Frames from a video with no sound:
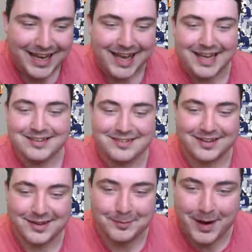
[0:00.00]
into
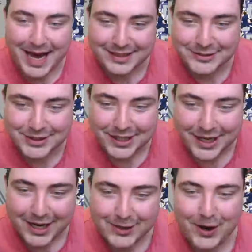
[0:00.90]
the match.
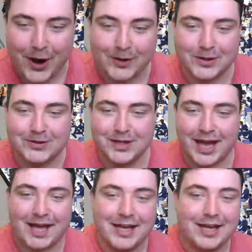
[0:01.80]
And
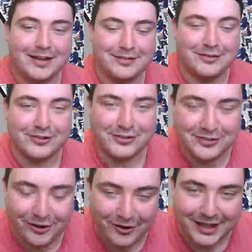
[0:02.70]
Holender has just
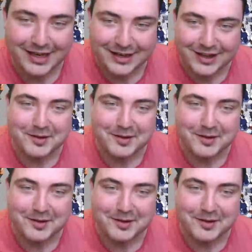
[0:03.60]
stuck it into the